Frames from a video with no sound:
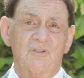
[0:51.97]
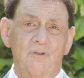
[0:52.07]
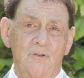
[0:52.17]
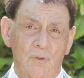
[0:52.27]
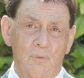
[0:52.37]

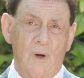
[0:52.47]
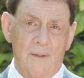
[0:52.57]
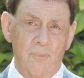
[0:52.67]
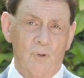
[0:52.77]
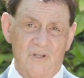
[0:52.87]
to
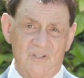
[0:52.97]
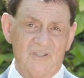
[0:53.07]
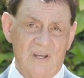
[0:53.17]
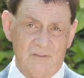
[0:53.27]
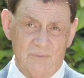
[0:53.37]

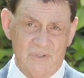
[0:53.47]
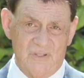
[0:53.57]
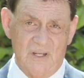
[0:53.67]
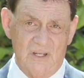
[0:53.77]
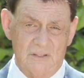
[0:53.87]

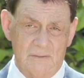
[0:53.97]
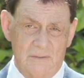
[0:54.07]
1.7%.